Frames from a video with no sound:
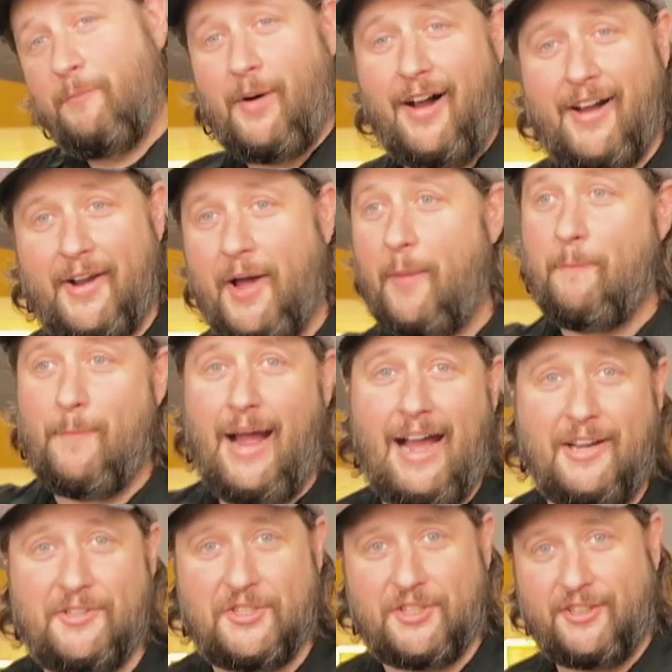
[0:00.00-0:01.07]
But
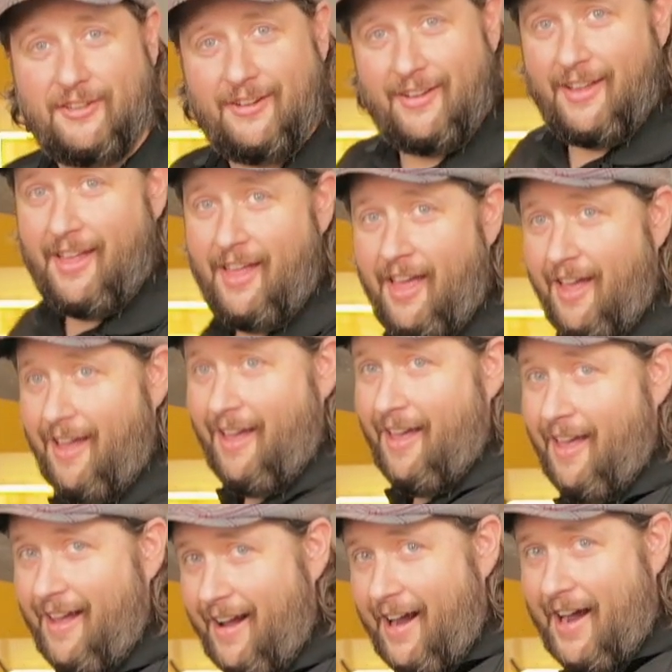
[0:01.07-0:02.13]
imagine,
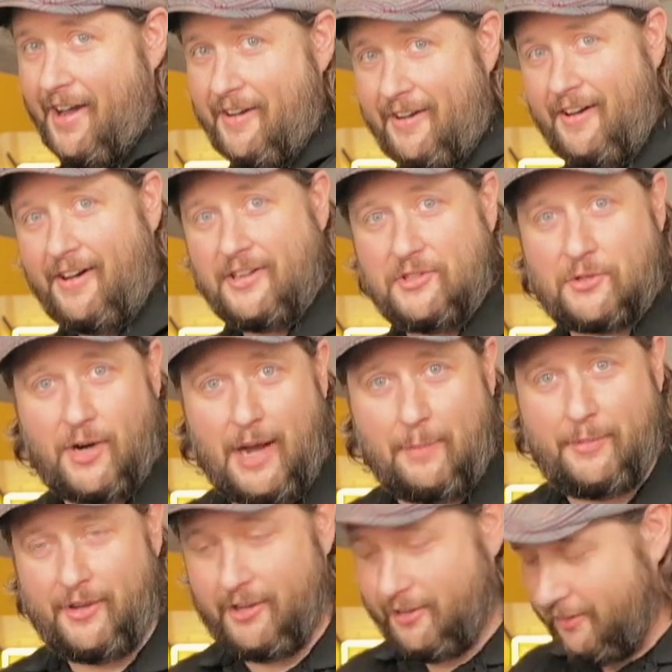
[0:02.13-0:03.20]
had I not
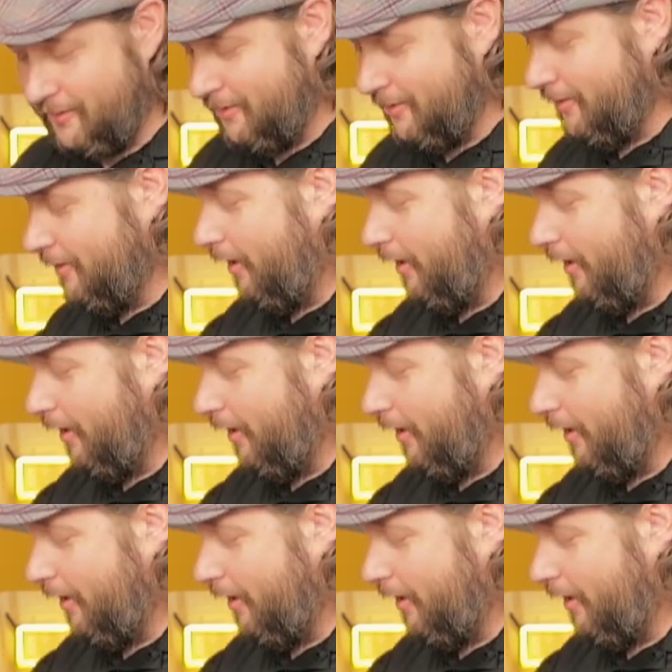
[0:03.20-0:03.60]
dropped it,